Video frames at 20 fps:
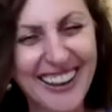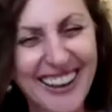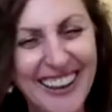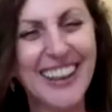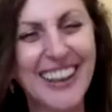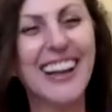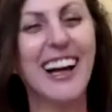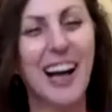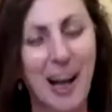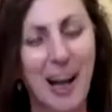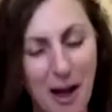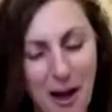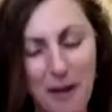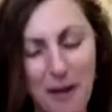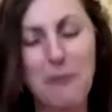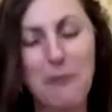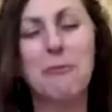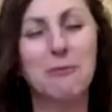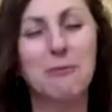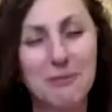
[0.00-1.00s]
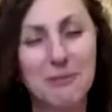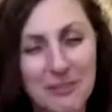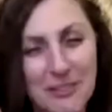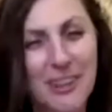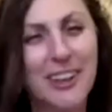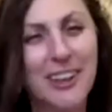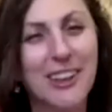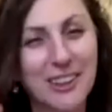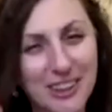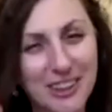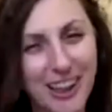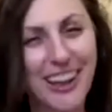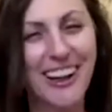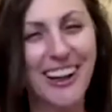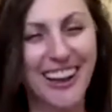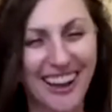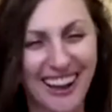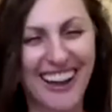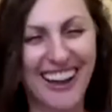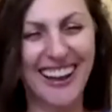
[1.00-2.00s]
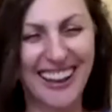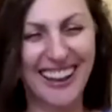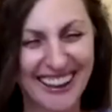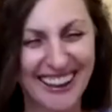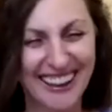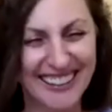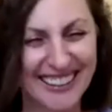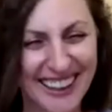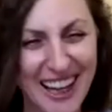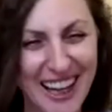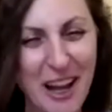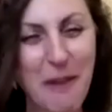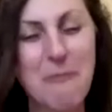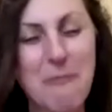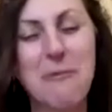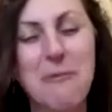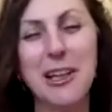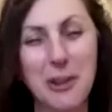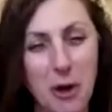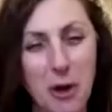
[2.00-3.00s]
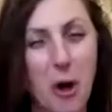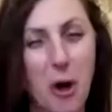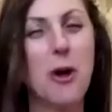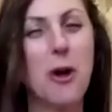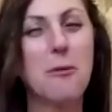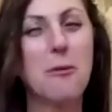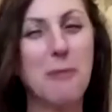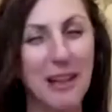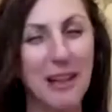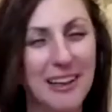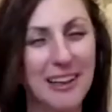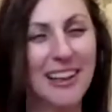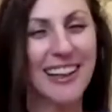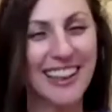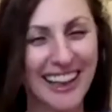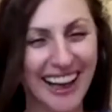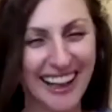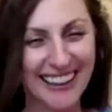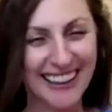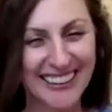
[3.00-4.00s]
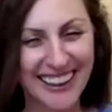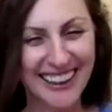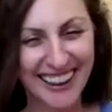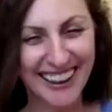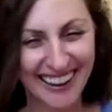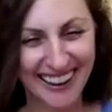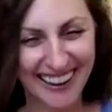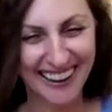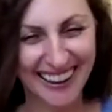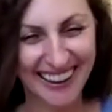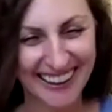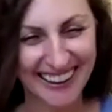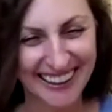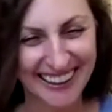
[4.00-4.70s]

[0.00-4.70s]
get back to reality. Yes. Be normal again. Yes.